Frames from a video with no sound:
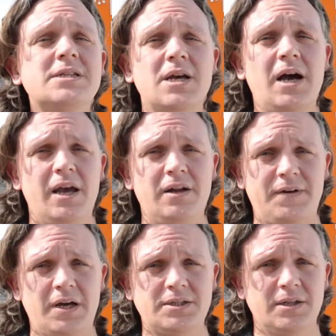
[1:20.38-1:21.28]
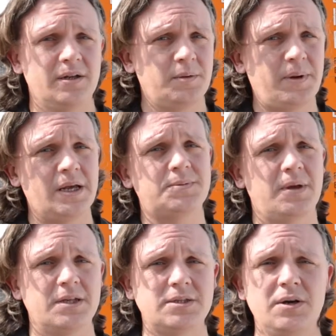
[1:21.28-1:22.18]
site innovation, and a place
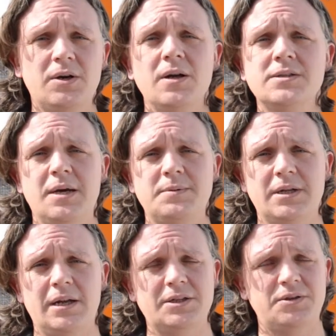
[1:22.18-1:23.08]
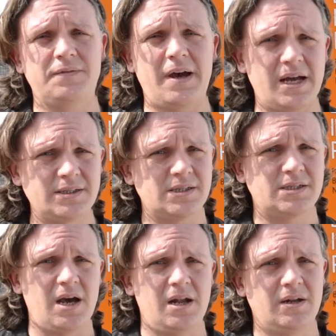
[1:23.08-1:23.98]
where this new concept in electric vans is
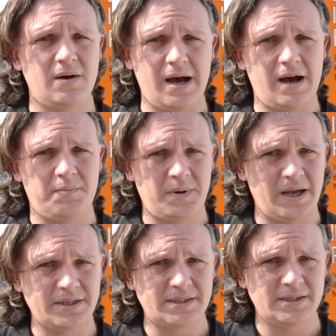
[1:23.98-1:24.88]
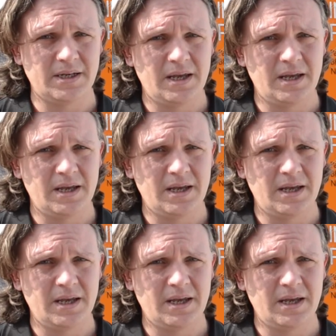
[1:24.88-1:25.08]
certainly not out of place.